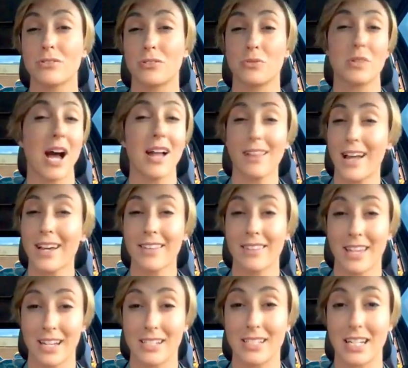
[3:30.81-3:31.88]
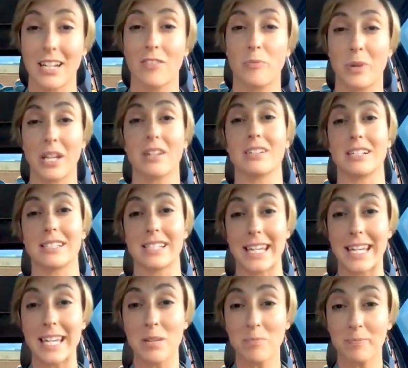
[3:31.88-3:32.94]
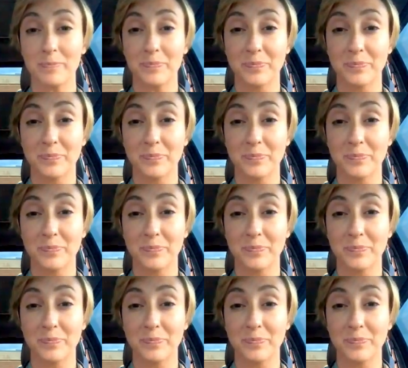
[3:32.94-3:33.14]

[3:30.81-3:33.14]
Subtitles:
do not like the idea of being on a team,